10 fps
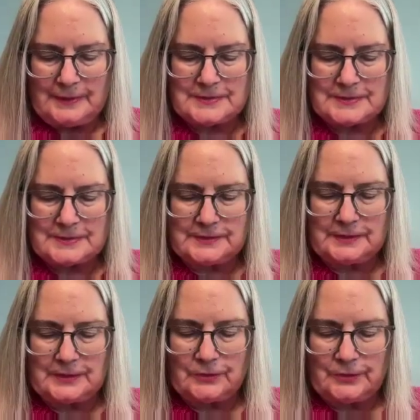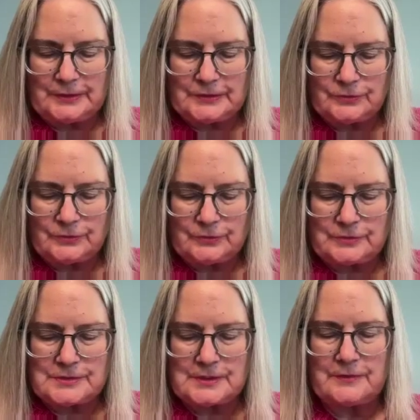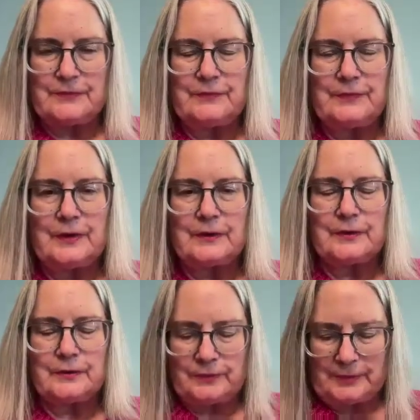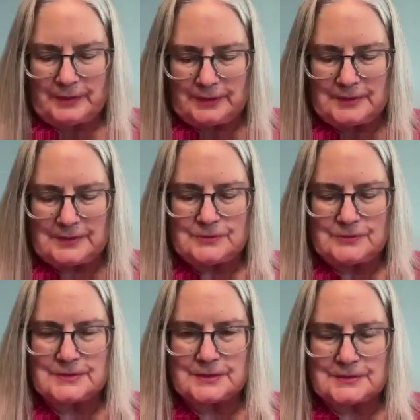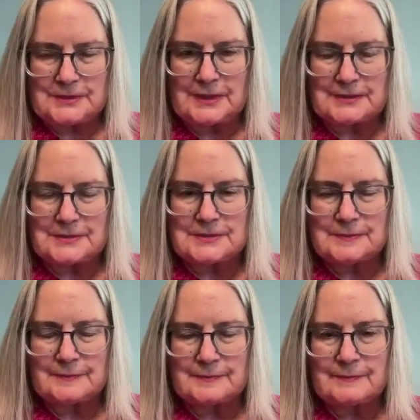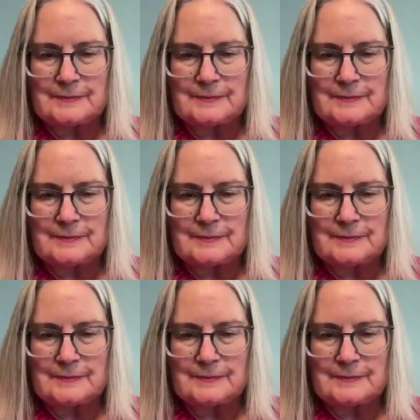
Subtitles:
This literally turns a failure into success.